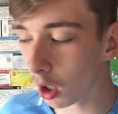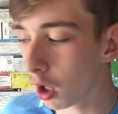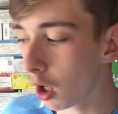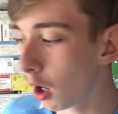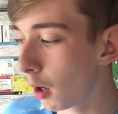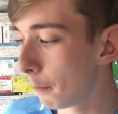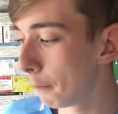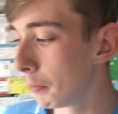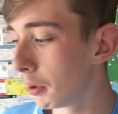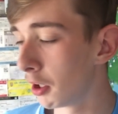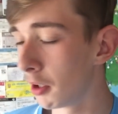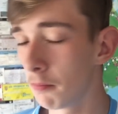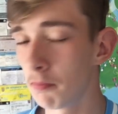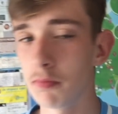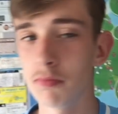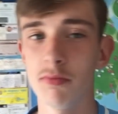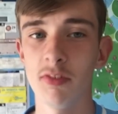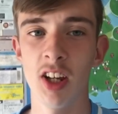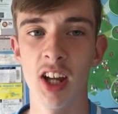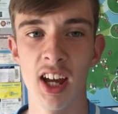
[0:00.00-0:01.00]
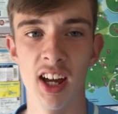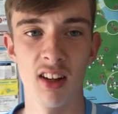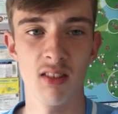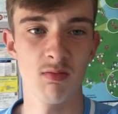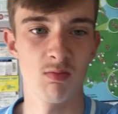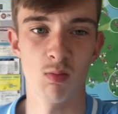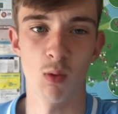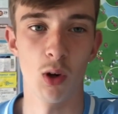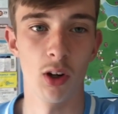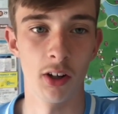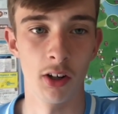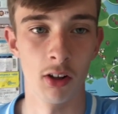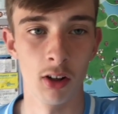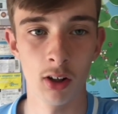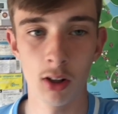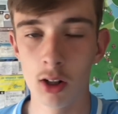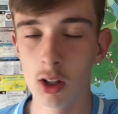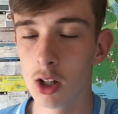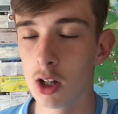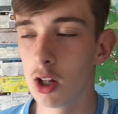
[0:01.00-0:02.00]
but yeah, why
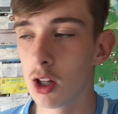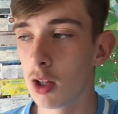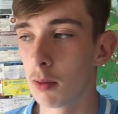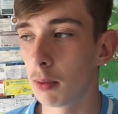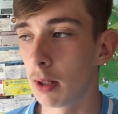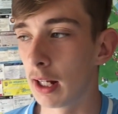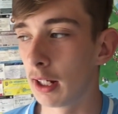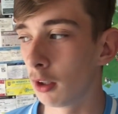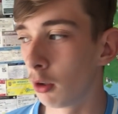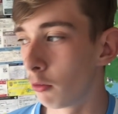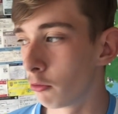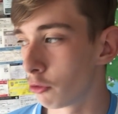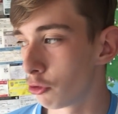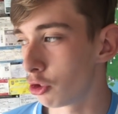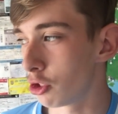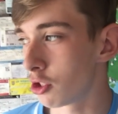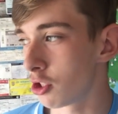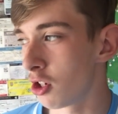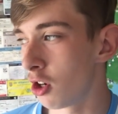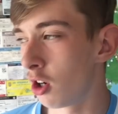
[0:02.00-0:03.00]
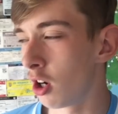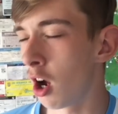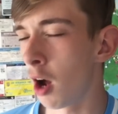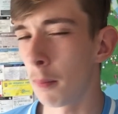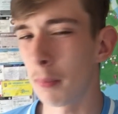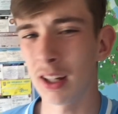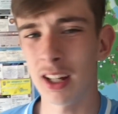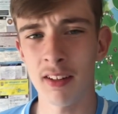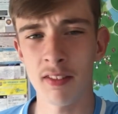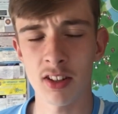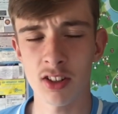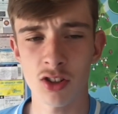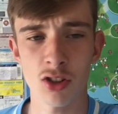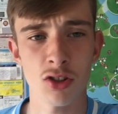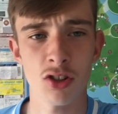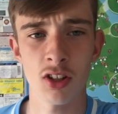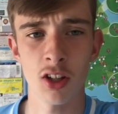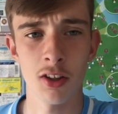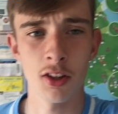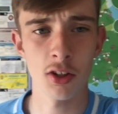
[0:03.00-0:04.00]
not? Playing Coventry tonight, I believe it's
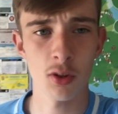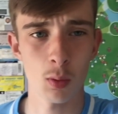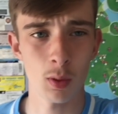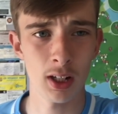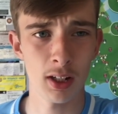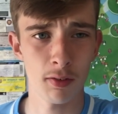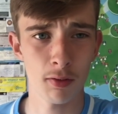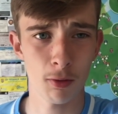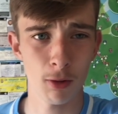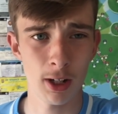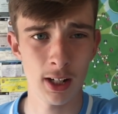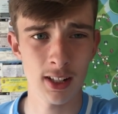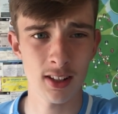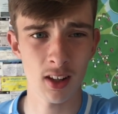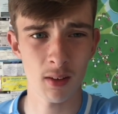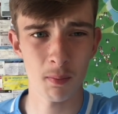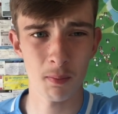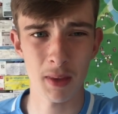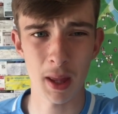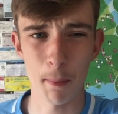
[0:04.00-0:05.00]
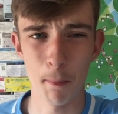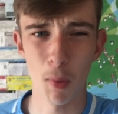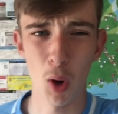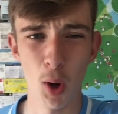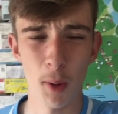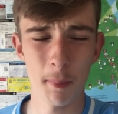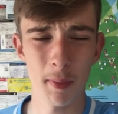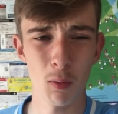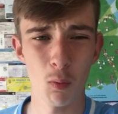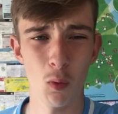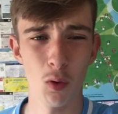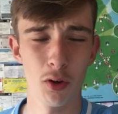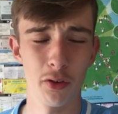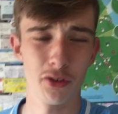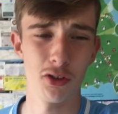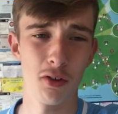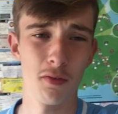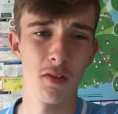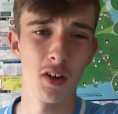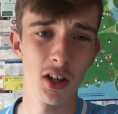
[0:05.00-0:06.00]
just the under-23s, and there might be one or
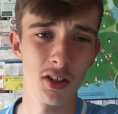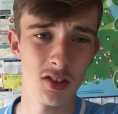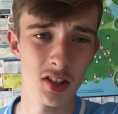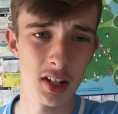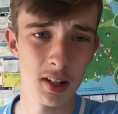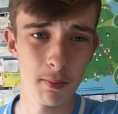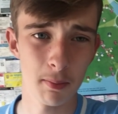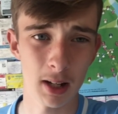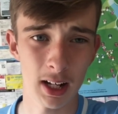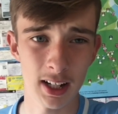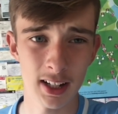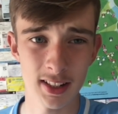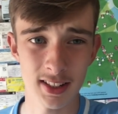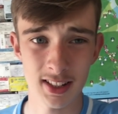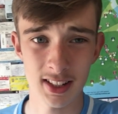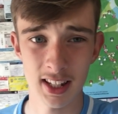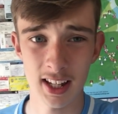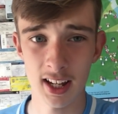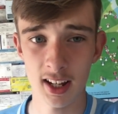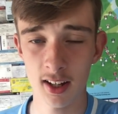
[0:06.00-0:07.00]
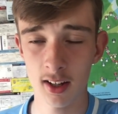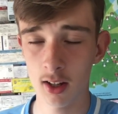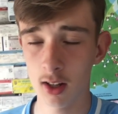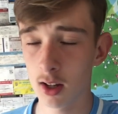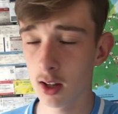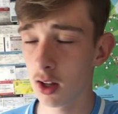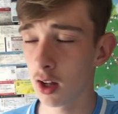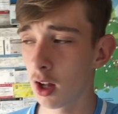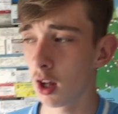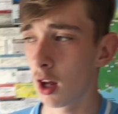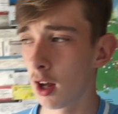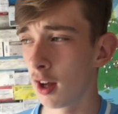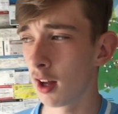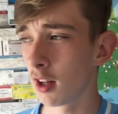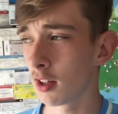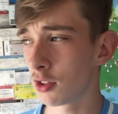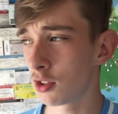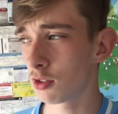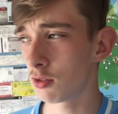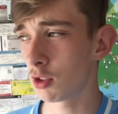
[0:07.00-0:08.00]
two first team players in there,
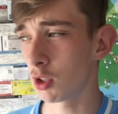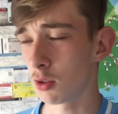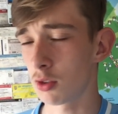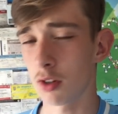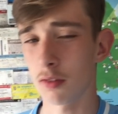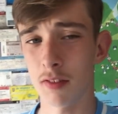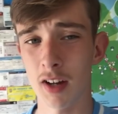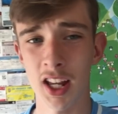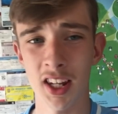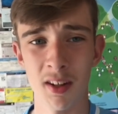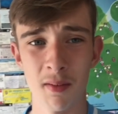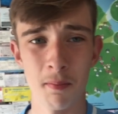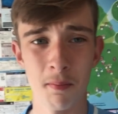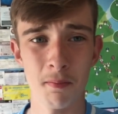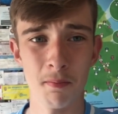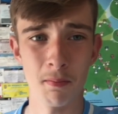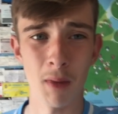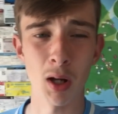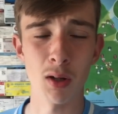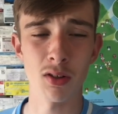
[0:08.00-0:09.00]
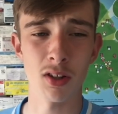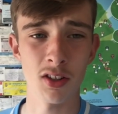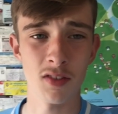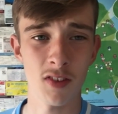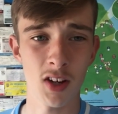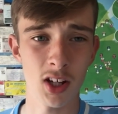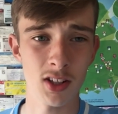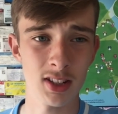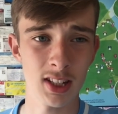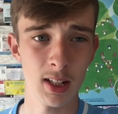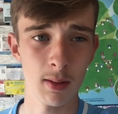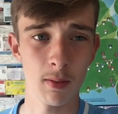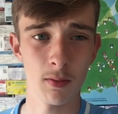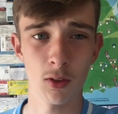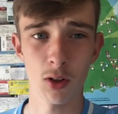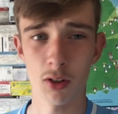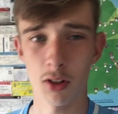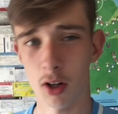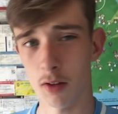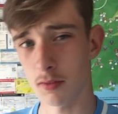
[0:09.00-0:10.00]
due to the fact that most of the first team have
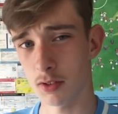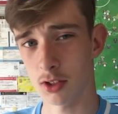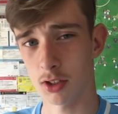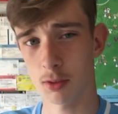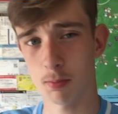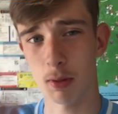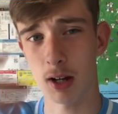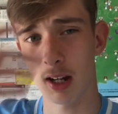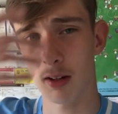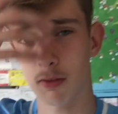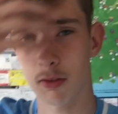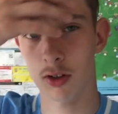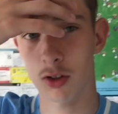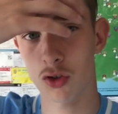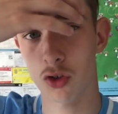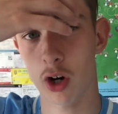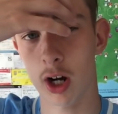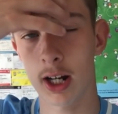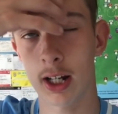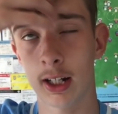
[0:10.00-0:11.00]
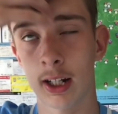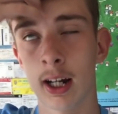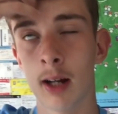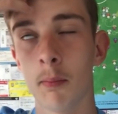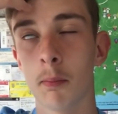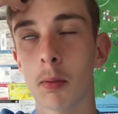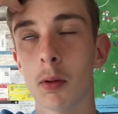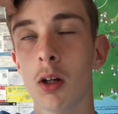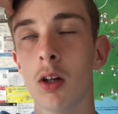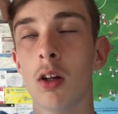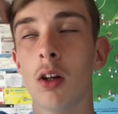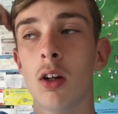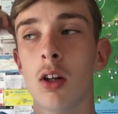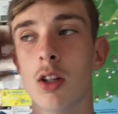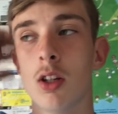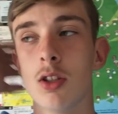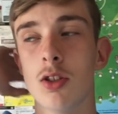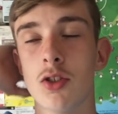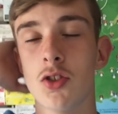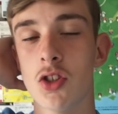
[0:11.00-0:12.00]
gone over to Spain for a training camp.
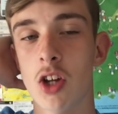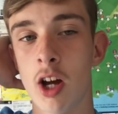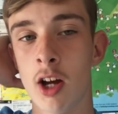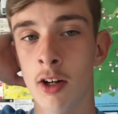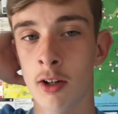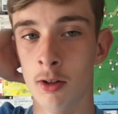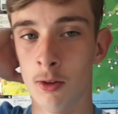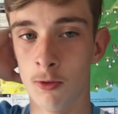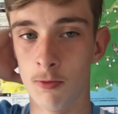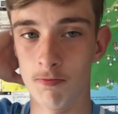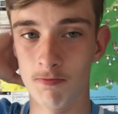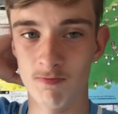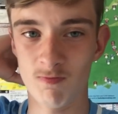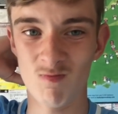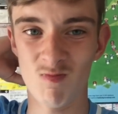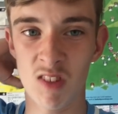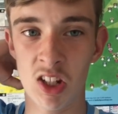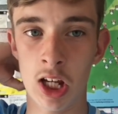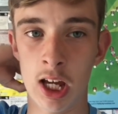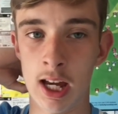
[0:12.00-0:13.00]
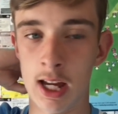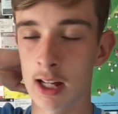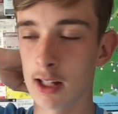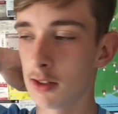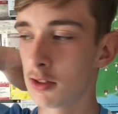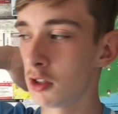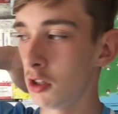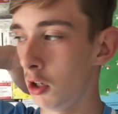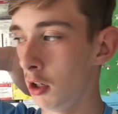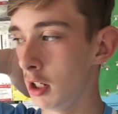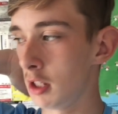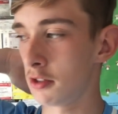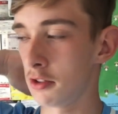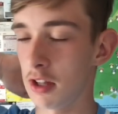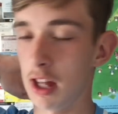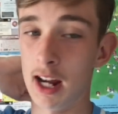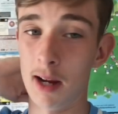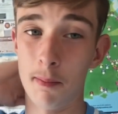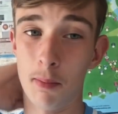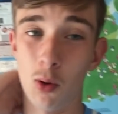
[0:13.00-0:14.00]
So yeah, tonight
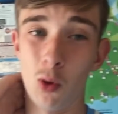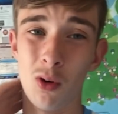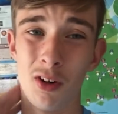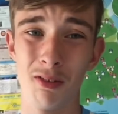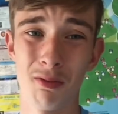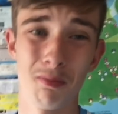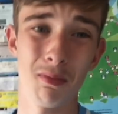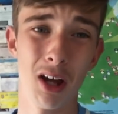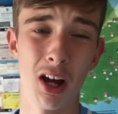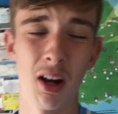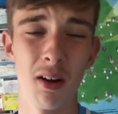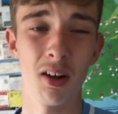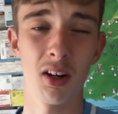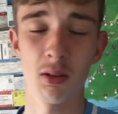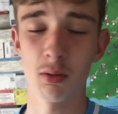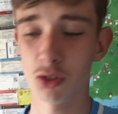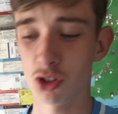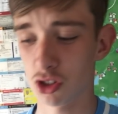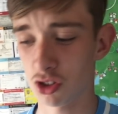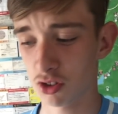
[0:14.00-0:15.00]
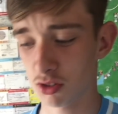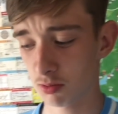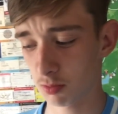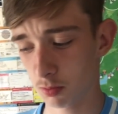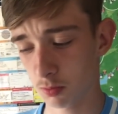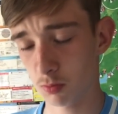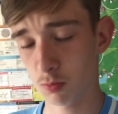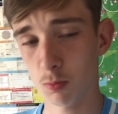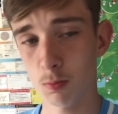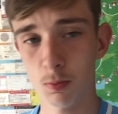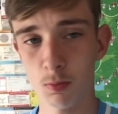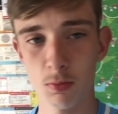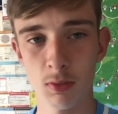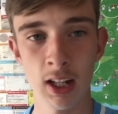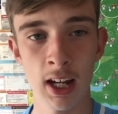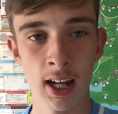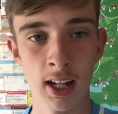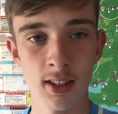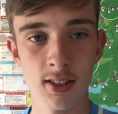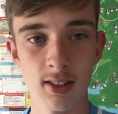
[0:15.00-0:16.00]
isn't that important. I'll just
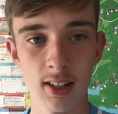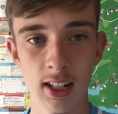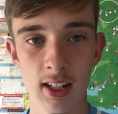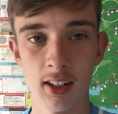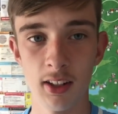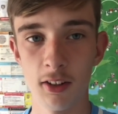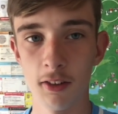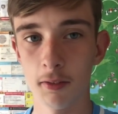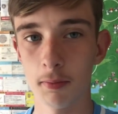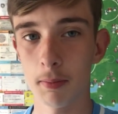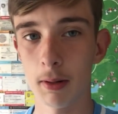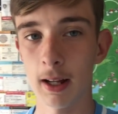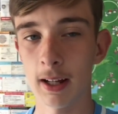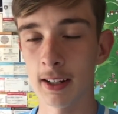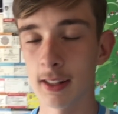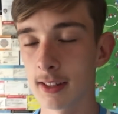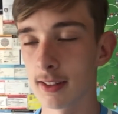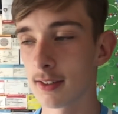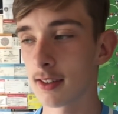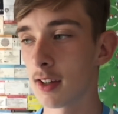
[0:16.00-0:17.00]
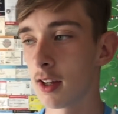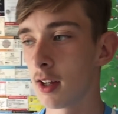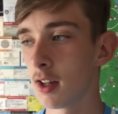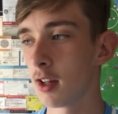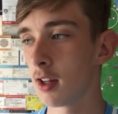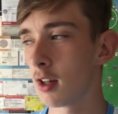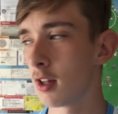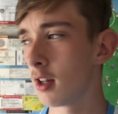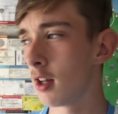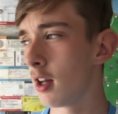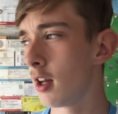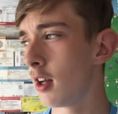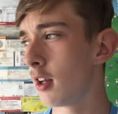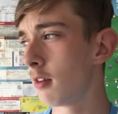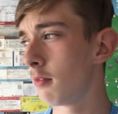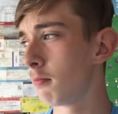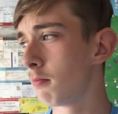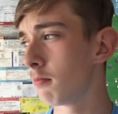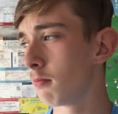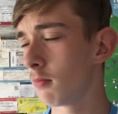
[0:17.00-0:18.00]
see the youth players
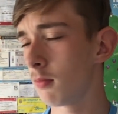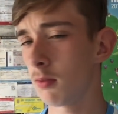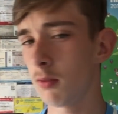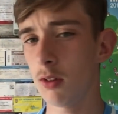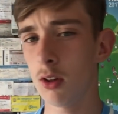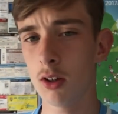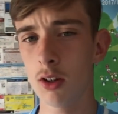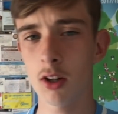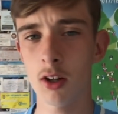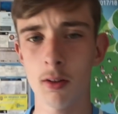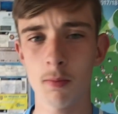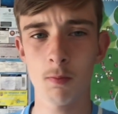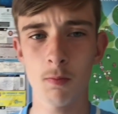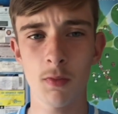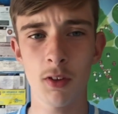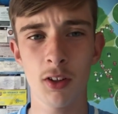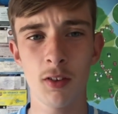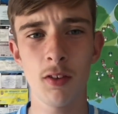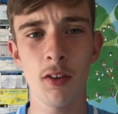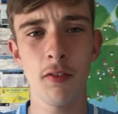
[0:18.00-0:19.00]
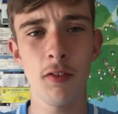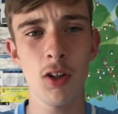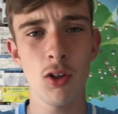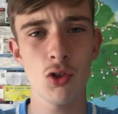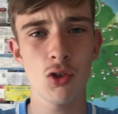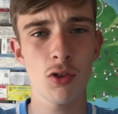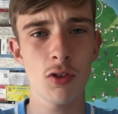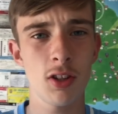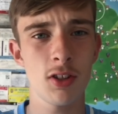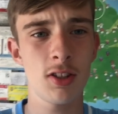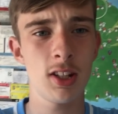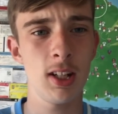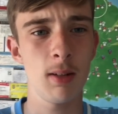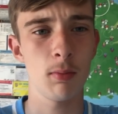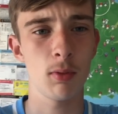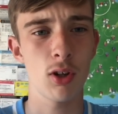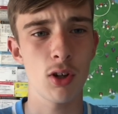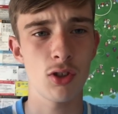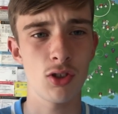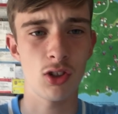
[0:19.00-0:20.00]
and look at the future of the
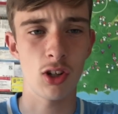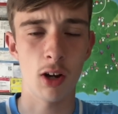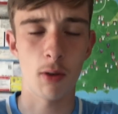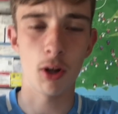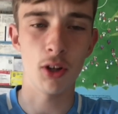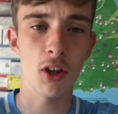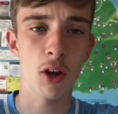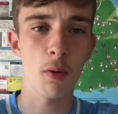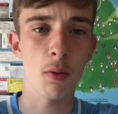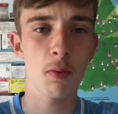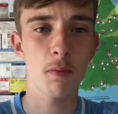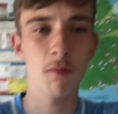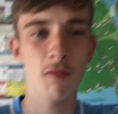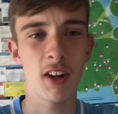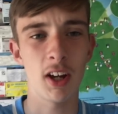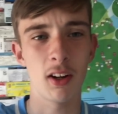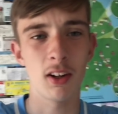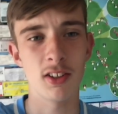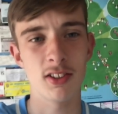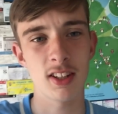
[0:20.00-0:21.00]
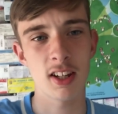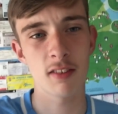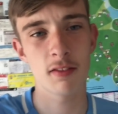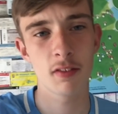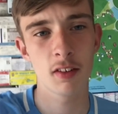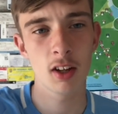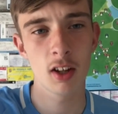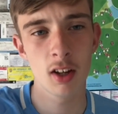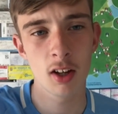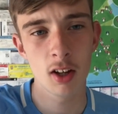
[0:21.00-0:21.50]
team, because you know, I don't feel as if